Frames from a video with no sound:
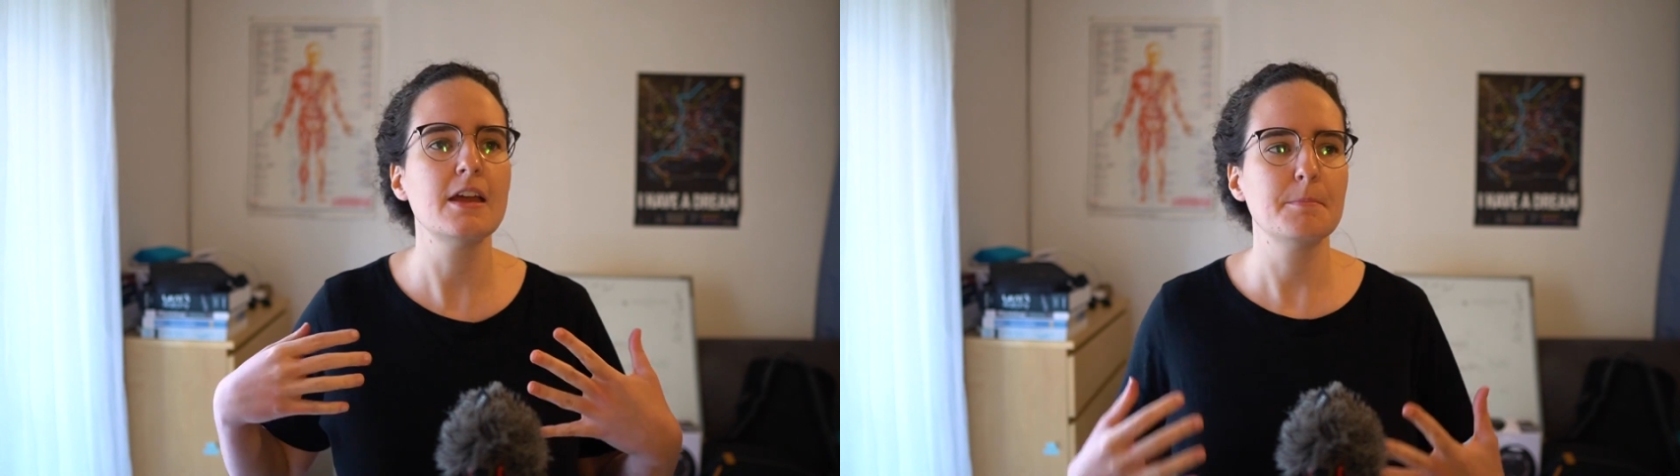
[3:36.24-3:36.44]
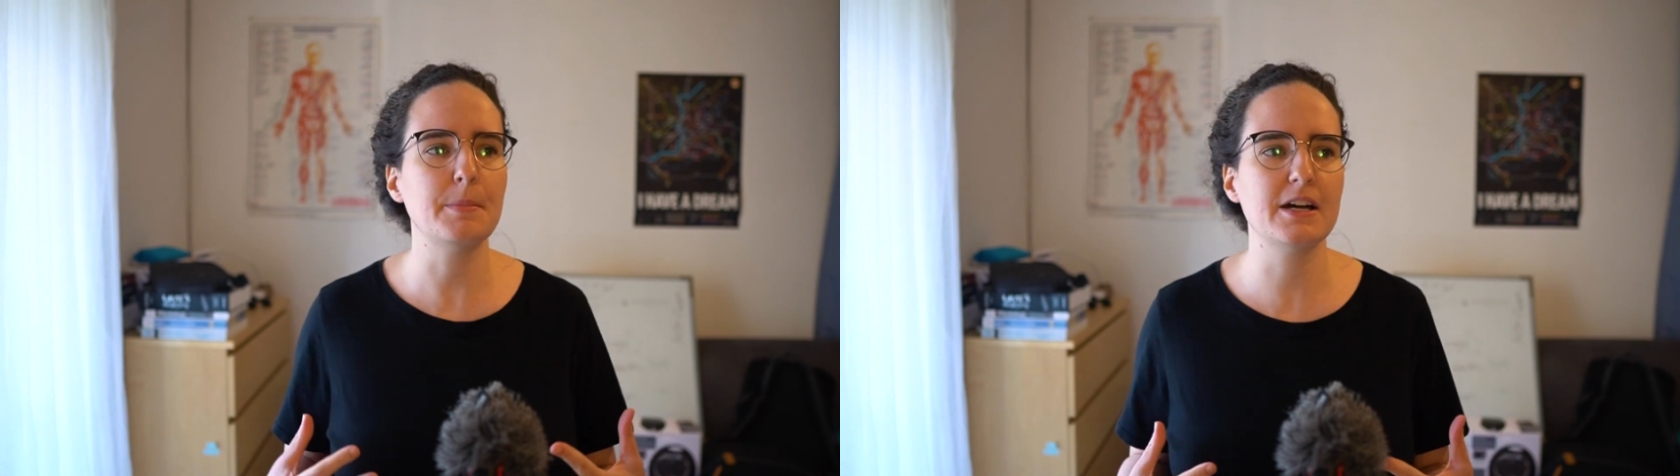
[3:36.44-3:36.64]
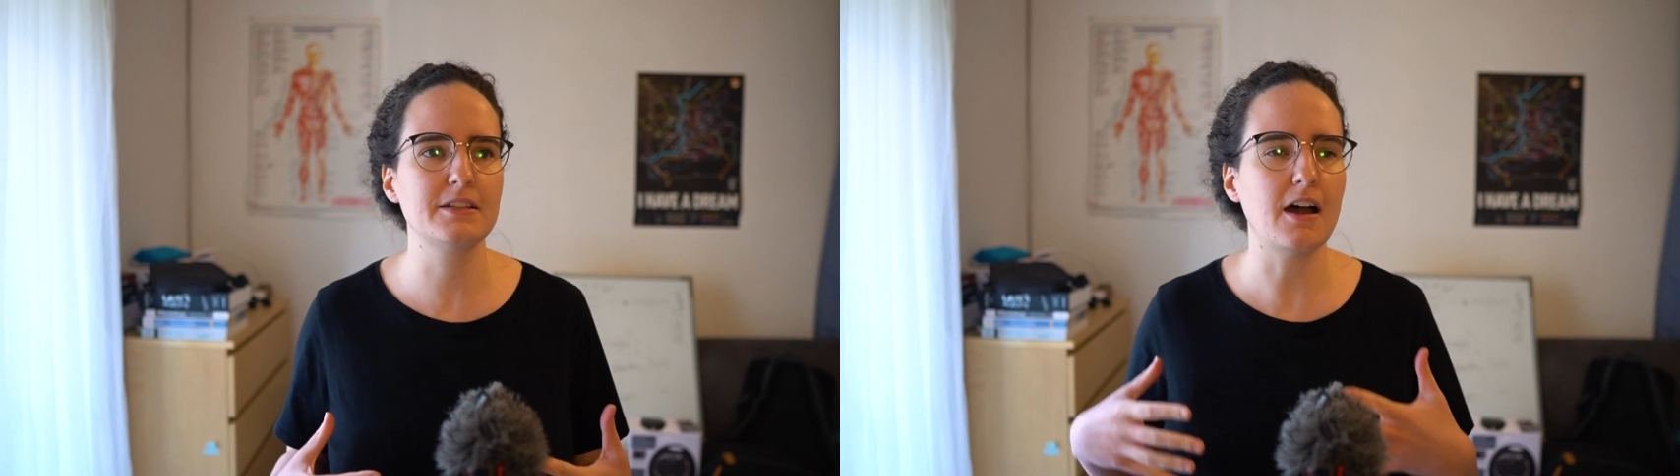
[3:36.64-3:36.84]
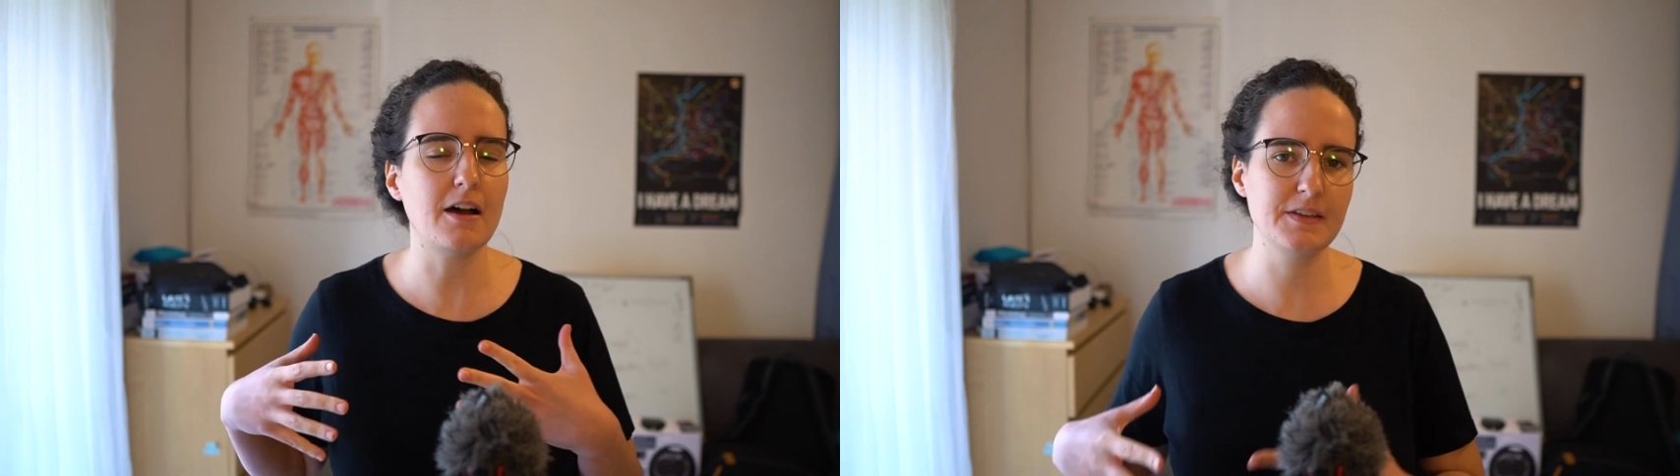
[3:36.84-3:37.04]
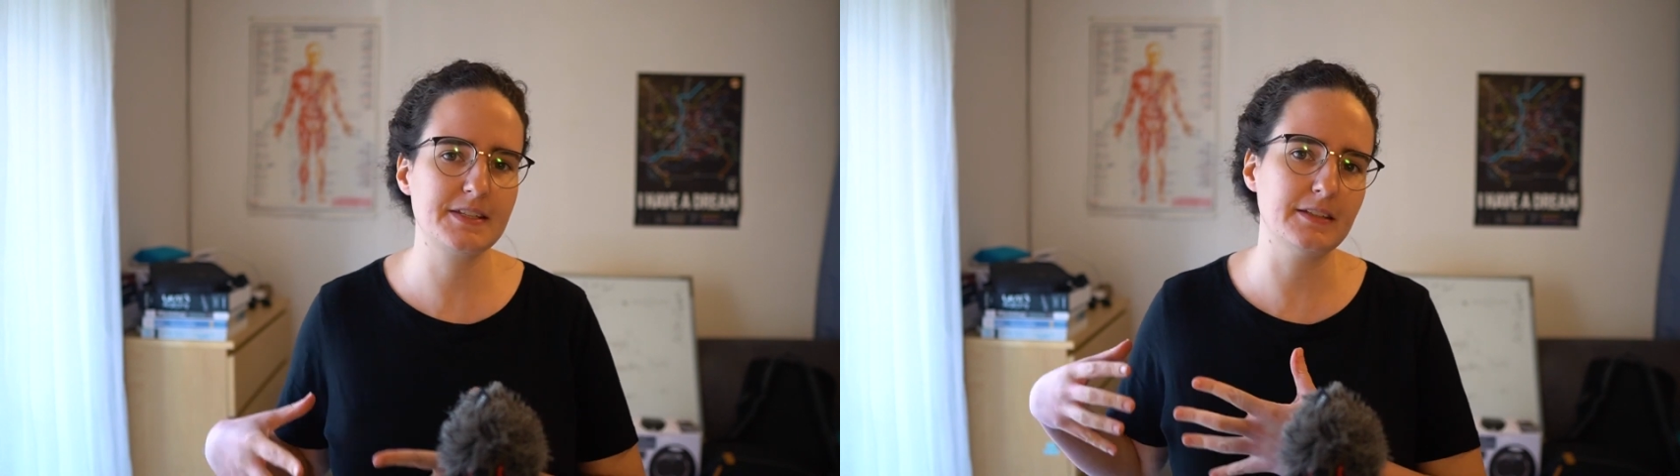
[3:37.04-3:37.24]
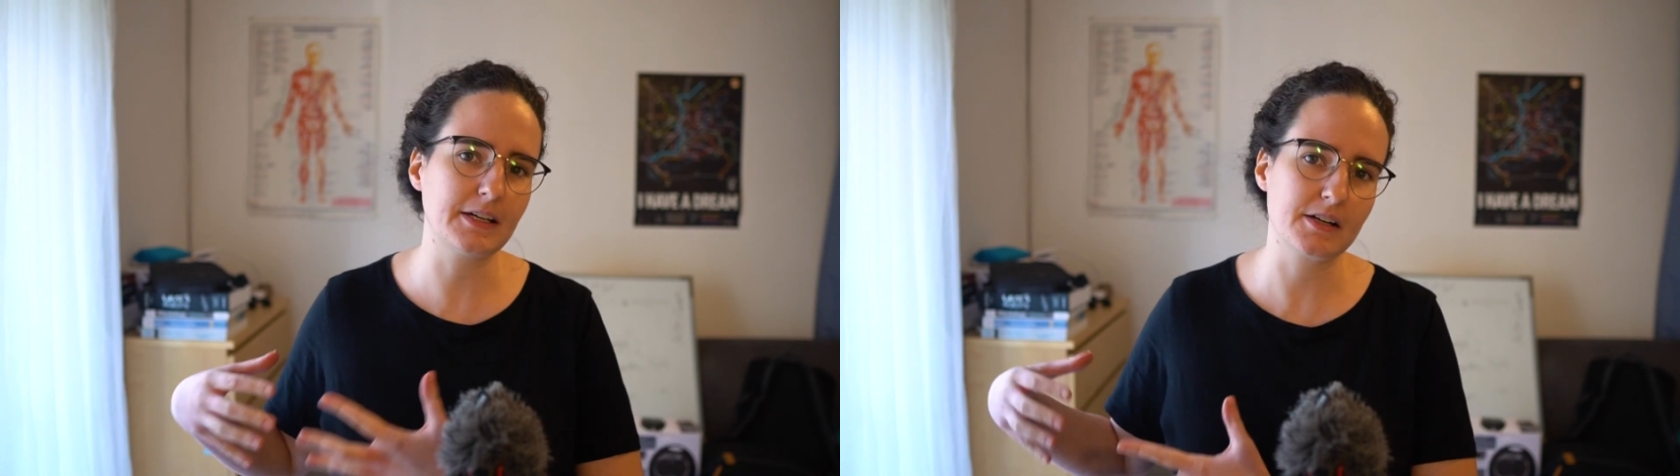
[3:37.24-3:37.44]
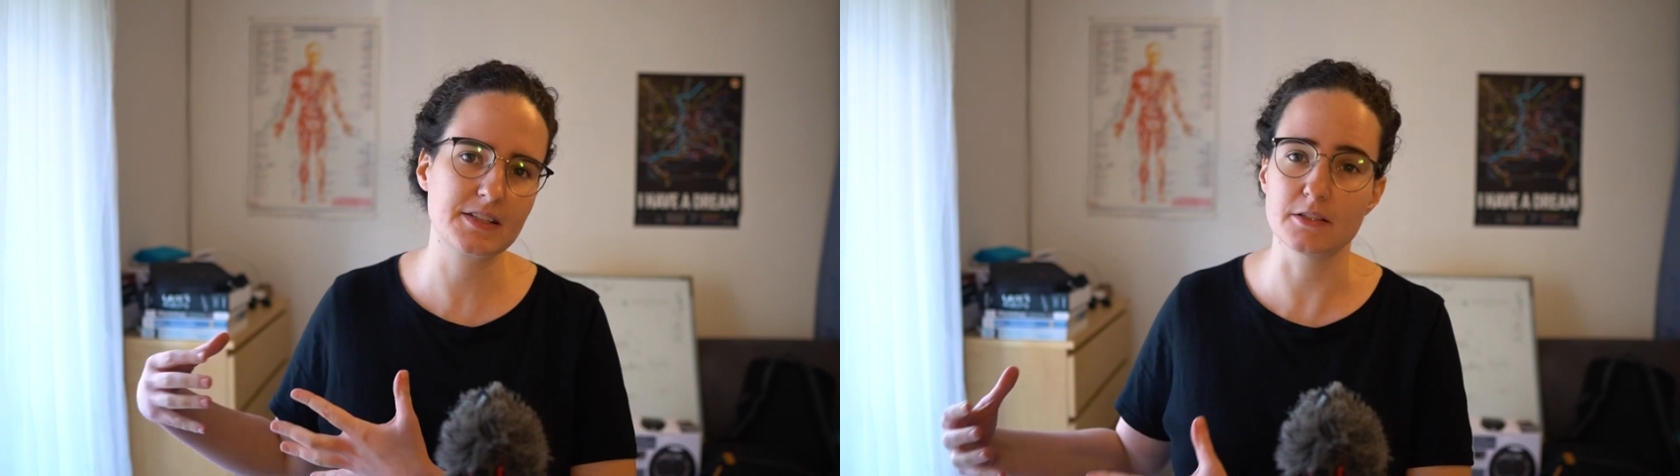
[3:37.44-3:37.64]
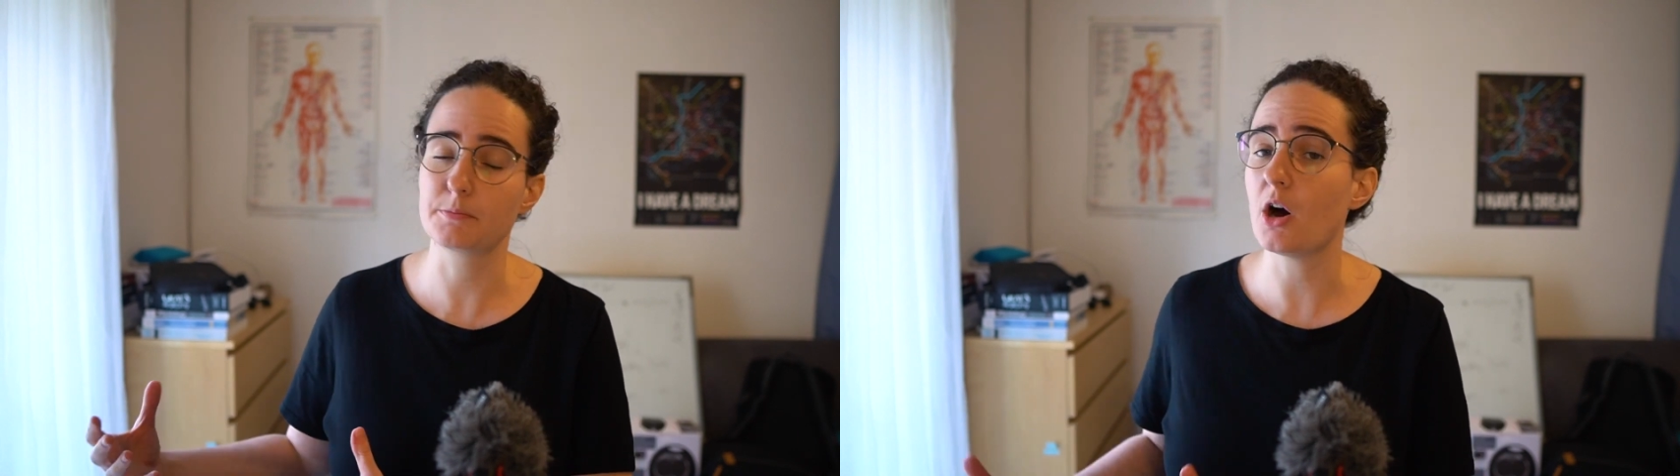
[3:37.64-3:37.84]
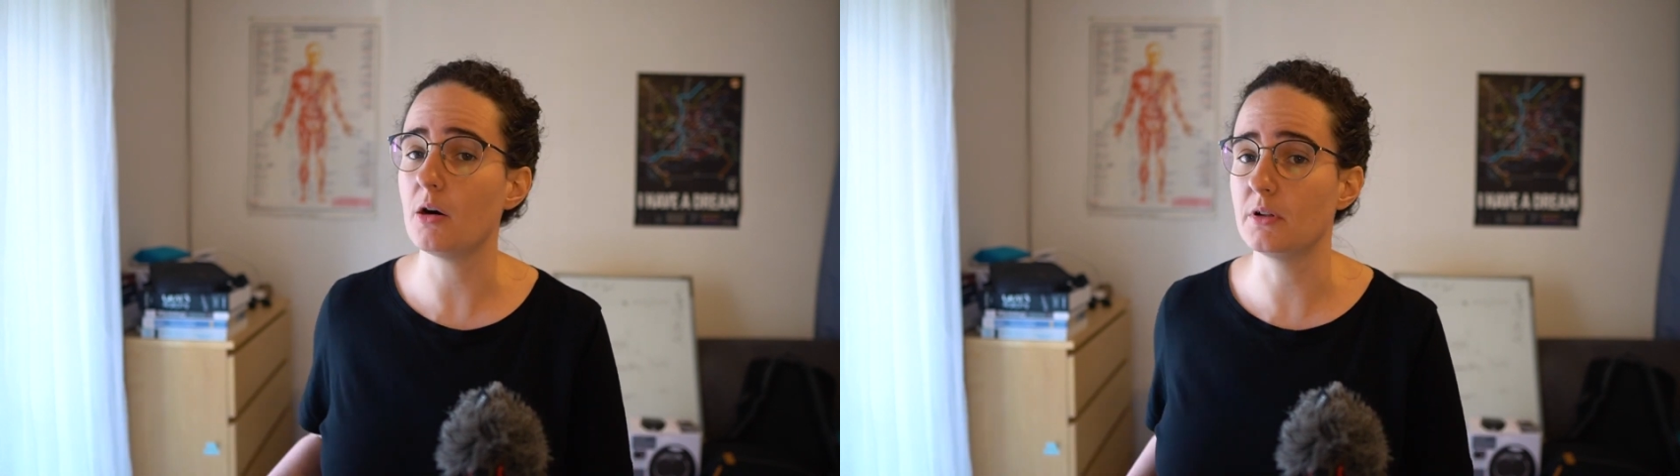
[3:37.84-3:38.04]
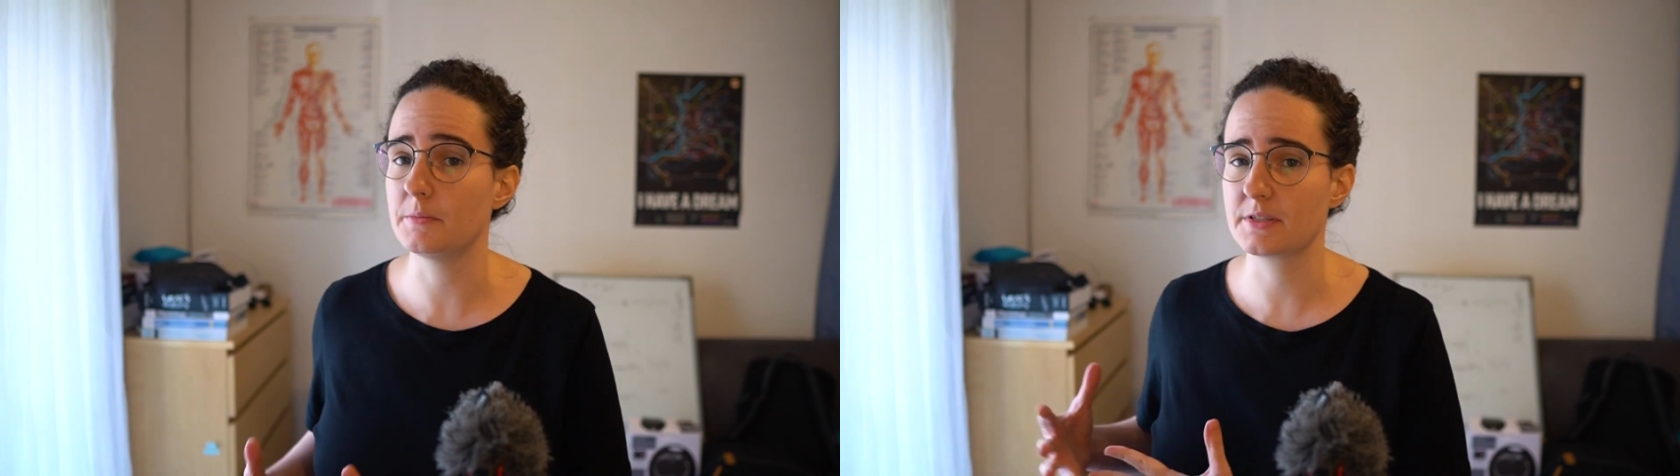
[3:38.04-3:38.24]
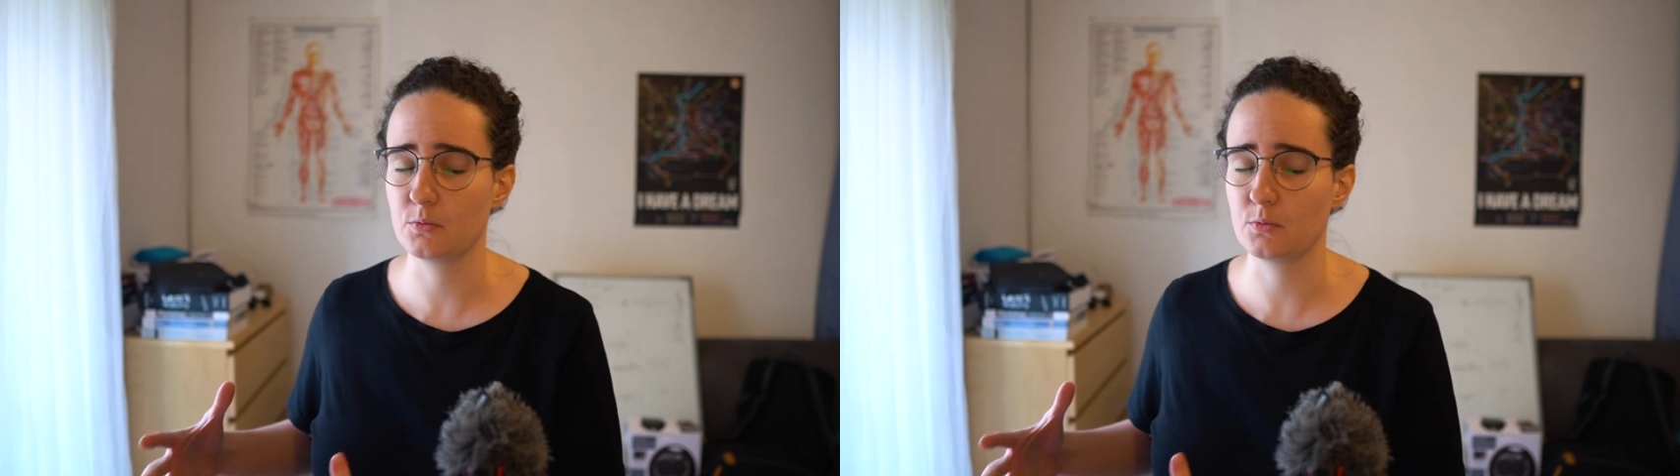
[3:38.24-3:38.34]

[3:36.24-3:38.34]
But obviously there are still problems